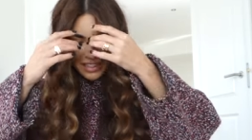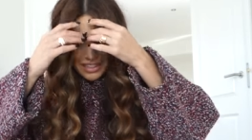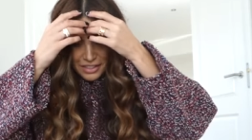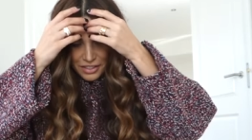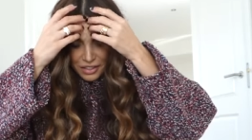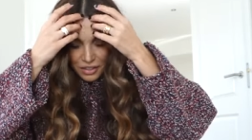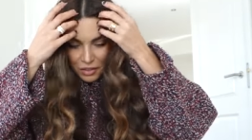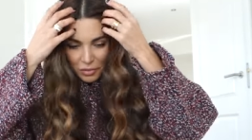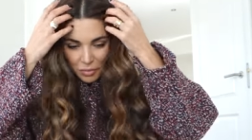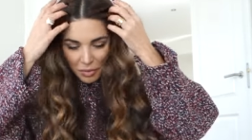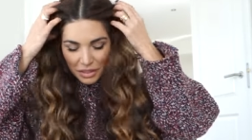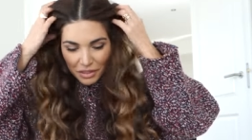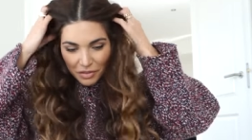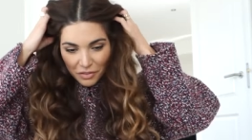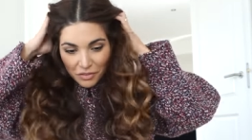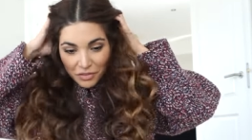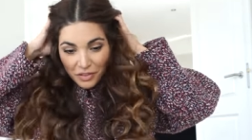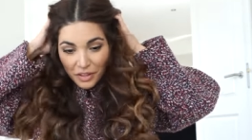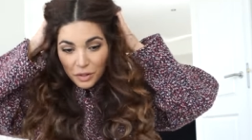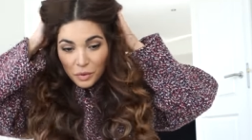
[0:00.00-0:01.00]
it's gonna be a
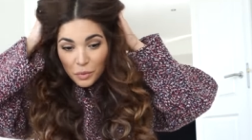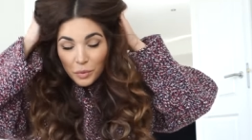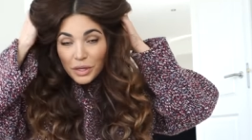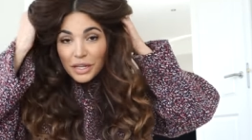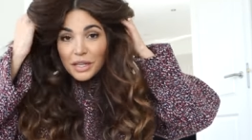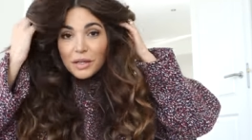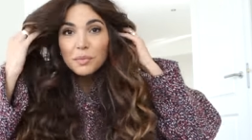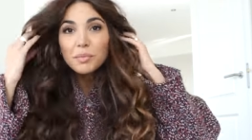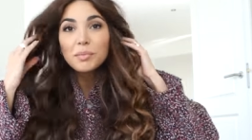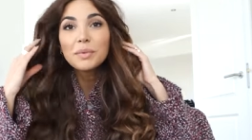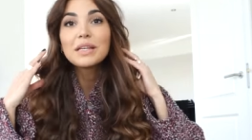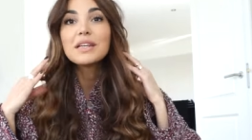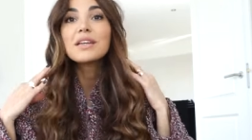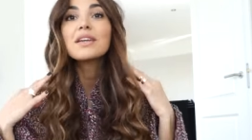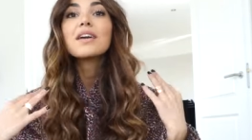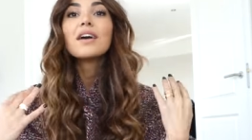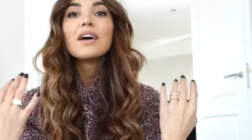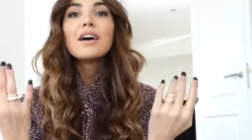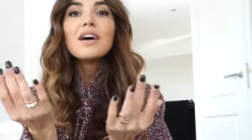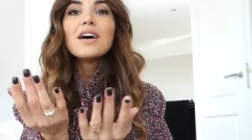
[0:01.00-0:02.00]
fun week
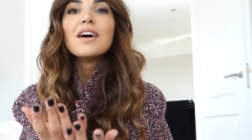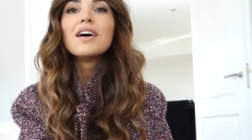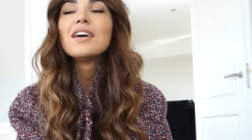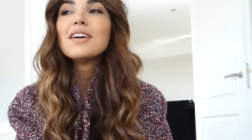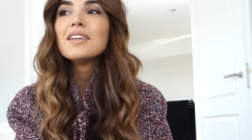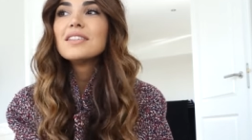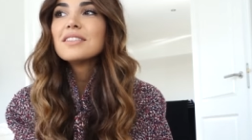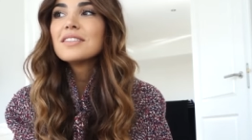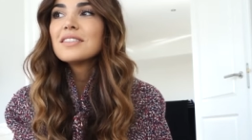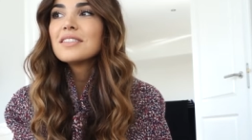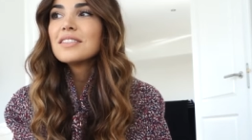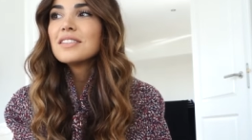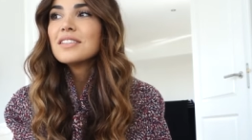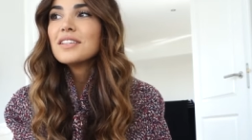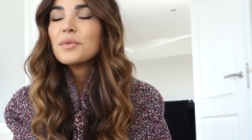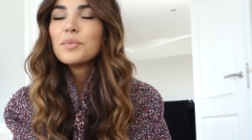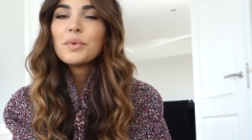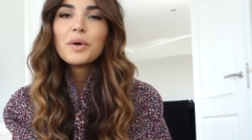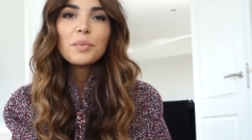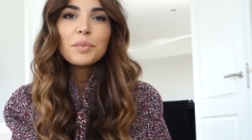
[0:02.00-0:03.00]

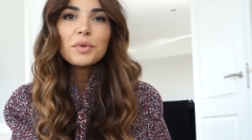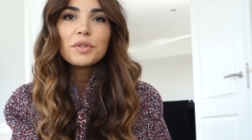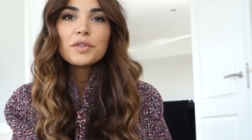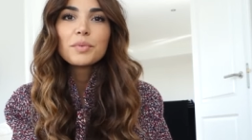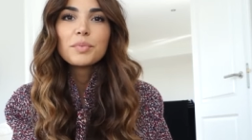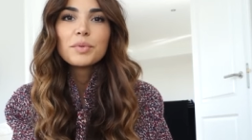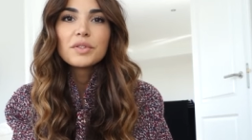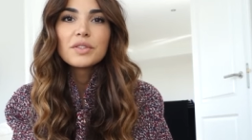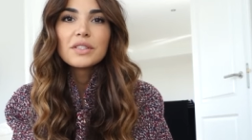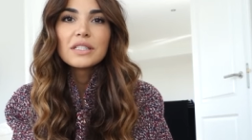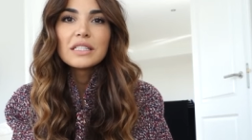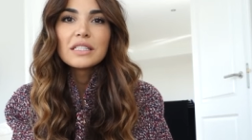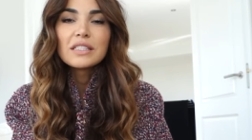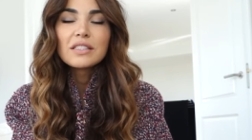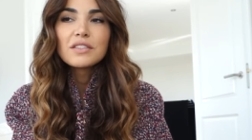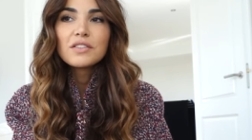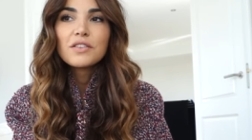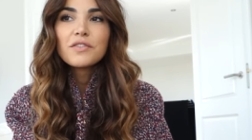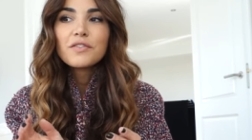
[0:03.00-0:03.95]
because, well, multiple things.